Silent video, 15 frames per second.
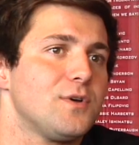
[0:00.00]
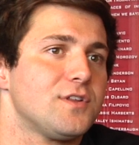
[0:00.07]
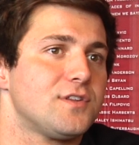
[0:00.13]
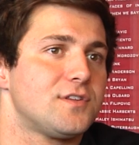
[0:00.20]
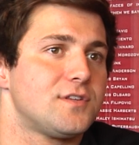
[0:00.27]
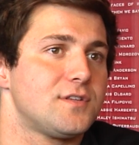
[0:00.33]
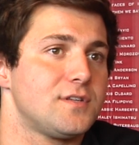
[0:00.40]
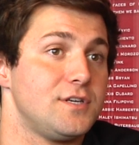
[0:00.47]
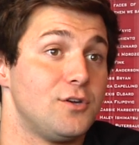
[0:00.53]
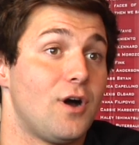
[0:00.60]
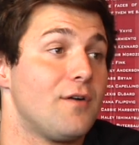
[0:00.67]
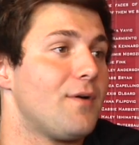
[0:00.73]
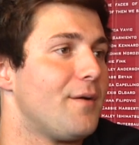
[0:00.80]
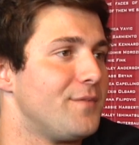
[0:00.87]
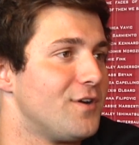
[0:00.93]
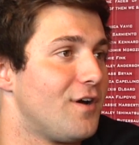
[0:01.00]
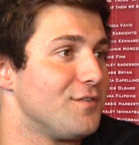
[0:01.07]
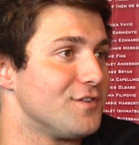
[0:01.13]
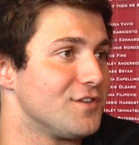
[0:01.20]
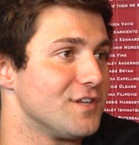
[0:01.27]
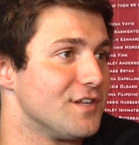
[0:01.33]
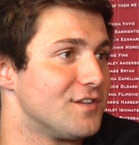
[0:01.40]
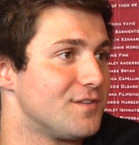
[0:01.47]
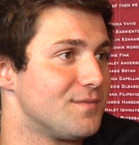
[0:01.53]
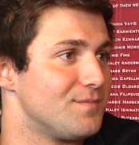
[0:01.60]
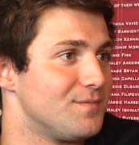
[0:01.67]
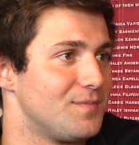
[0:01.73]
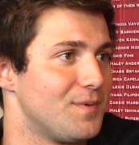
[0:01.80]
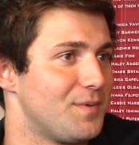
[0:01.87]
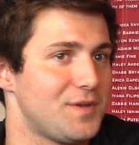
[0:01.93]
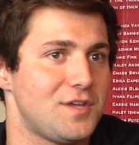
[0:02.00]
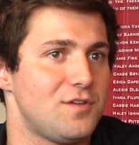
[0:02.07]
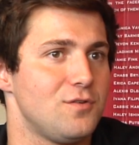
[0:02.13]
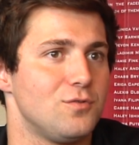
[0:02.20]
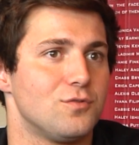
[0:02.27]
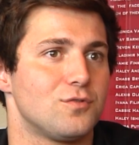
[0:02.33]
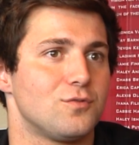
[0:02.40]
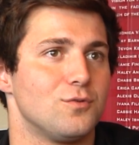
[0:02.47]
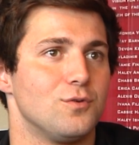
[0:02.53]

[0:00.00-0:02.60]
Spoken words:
It was, you know, I mean, obviously it's a huge